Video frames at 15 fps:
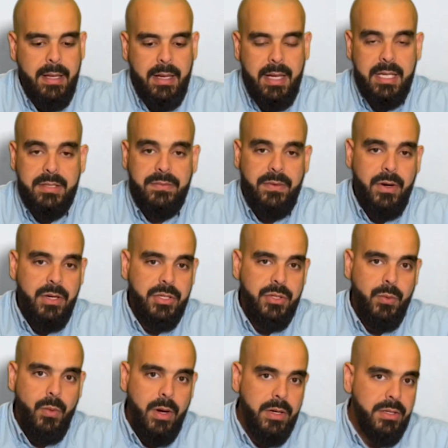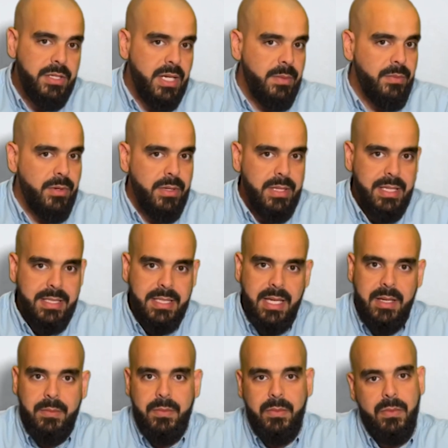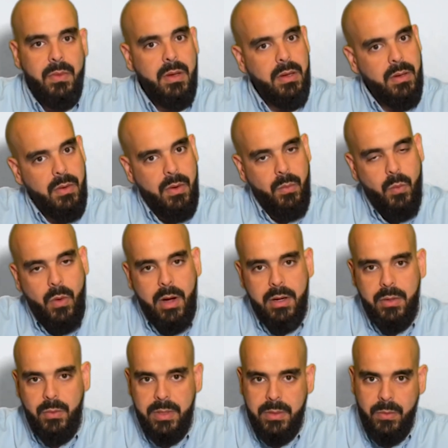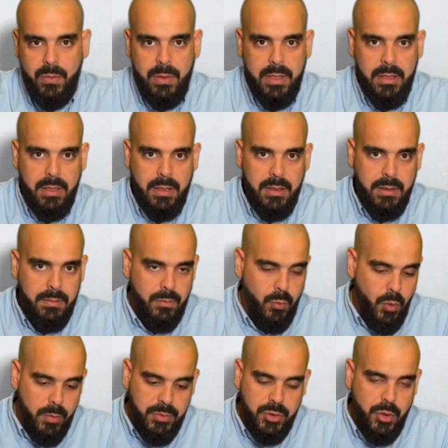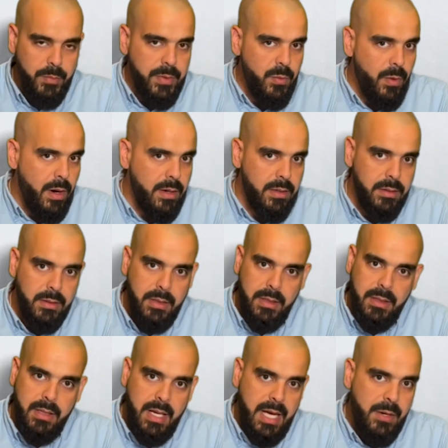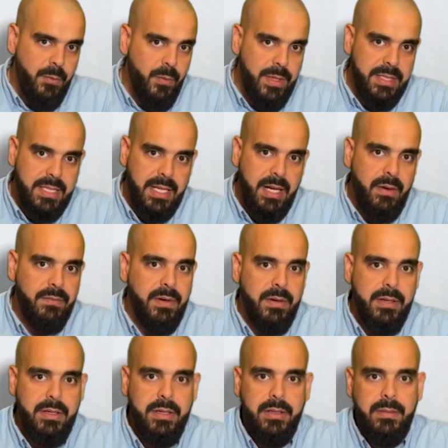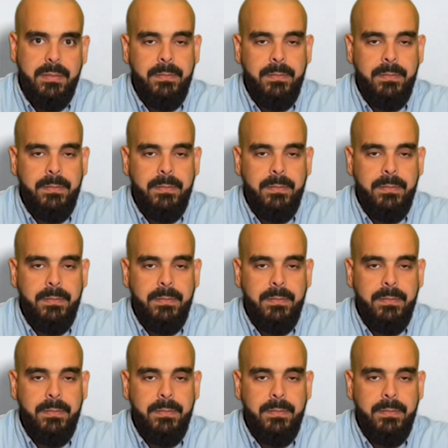As far as your water chamber, the same. Water with warm soapy water and rinse it out very good.